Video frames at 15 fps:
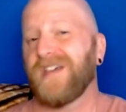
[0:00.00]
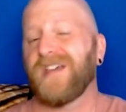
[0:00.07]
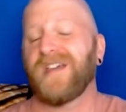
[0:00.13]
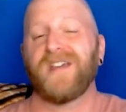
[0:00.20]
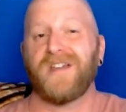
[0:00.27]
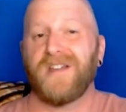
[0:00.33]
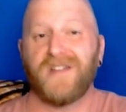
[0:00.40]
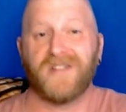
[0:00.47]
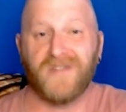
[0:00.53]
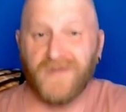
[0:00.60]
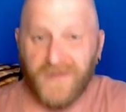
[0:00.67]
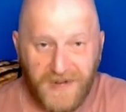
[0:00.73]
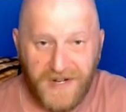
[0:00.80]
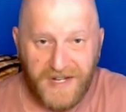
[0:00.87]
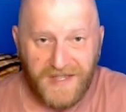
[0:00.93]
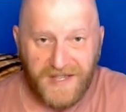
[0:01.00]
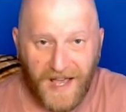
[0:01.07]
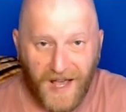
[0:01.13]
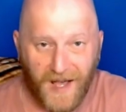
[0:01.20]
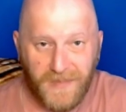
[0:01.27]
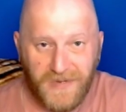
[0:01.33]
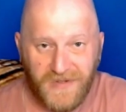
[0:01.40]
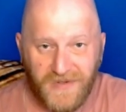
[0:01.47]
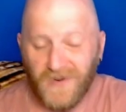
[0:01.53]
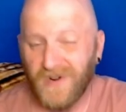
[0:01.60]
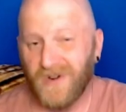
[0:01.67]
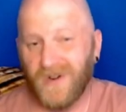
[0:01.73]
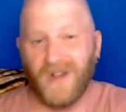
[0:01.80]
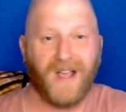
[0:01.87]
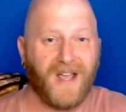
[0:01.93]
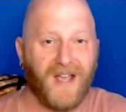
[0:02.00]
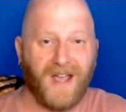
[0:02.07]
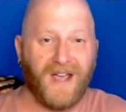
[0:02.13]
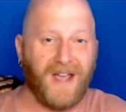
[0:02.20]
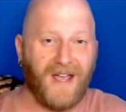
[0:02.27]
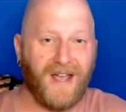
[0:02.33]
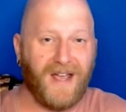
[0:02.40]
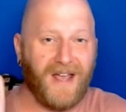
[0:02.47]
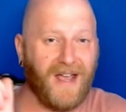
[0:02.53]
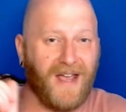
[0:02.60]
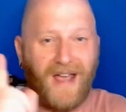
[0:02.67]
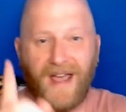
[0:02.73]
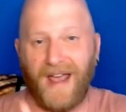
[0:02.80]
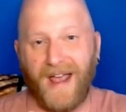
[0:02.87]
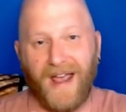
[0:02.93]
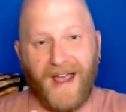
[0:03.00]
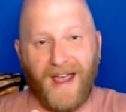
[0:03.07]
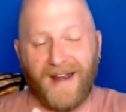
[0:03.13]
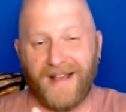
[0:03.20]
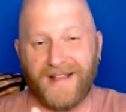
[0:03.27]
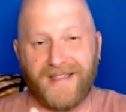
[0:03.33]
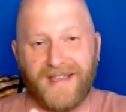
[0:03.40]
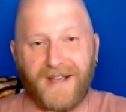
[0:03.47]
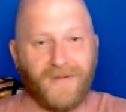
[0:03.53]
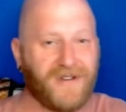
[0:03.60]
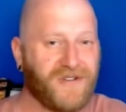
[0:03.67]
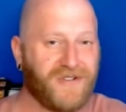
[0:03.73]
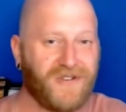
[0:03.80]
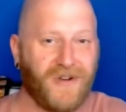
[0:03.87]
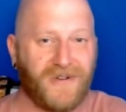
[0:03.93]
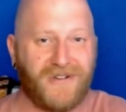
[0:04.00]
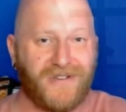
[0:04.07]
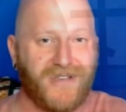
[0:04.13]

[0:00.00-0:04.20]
It's free in the App Store, and I can't wait to show it to you.